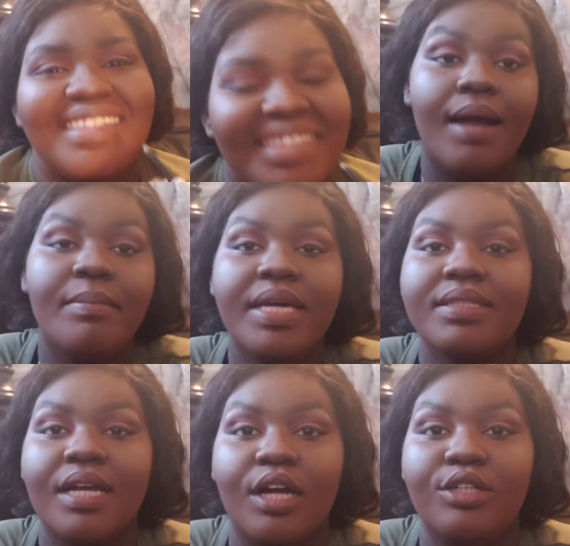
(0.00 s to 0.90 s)
I
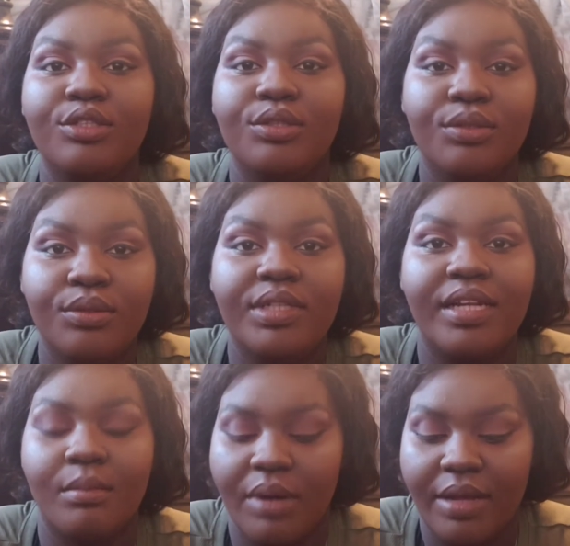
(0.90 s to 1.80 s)
mix a nude
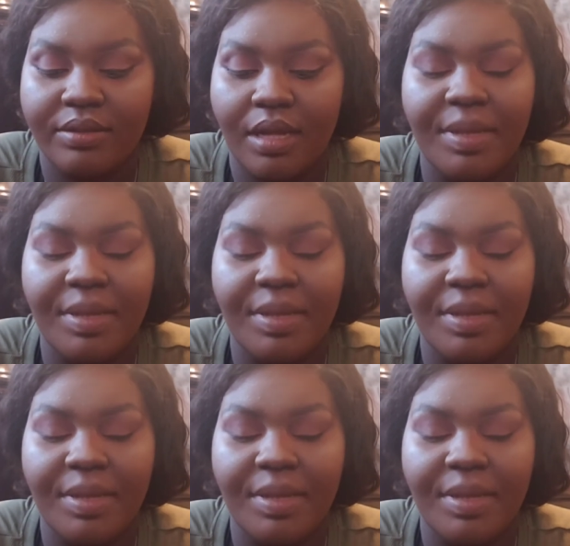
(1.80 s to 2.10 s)
and a brown.